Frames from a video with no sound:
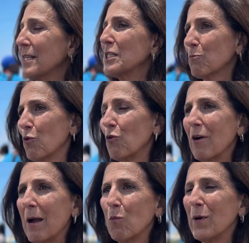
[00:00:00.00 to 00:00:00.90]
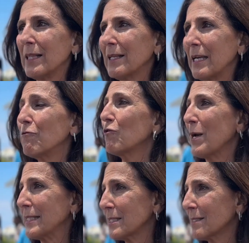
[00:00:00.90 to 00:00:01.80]
this program will
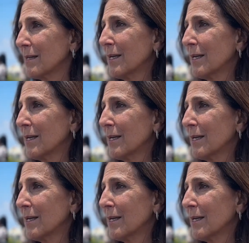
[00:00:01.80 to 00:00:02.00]
influence,